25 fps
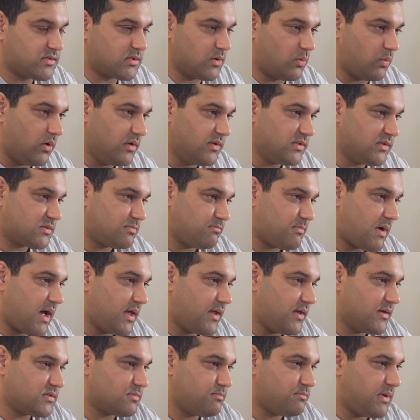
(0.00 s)
once
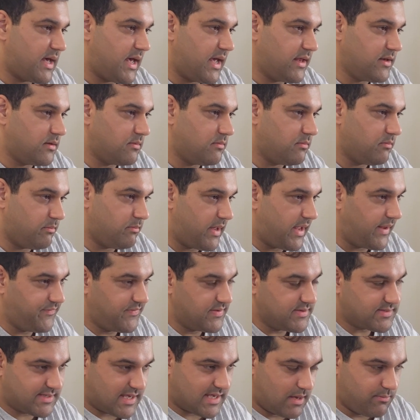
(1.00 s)
Myers Made this
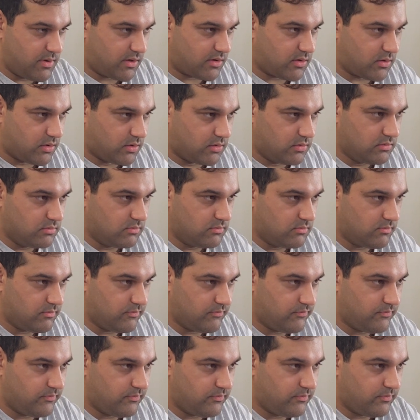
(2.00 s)
chemical,
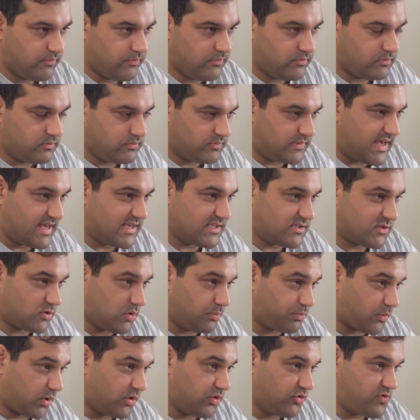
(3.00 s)
they
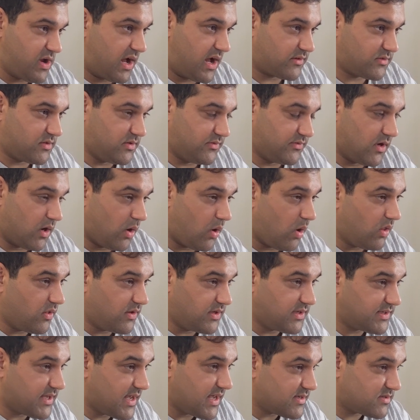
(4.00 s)
subcontracted the whole of the
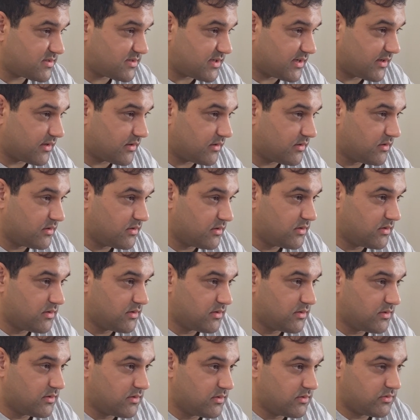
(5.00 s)
testing
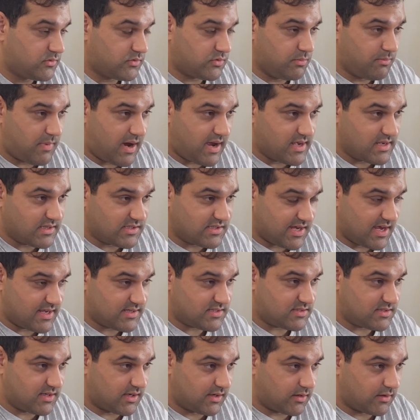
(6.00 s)
to Myers
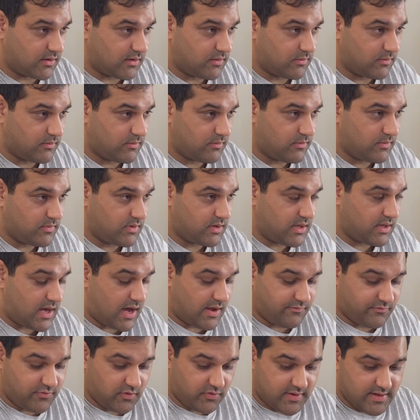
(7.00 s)
Testing, and
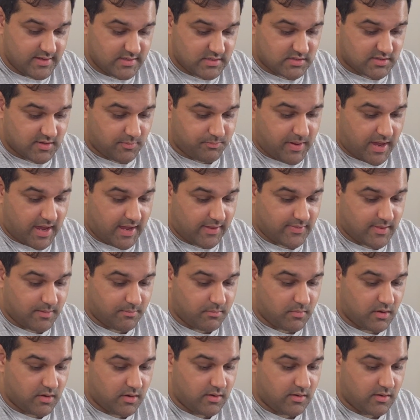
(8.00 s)
for this they paid them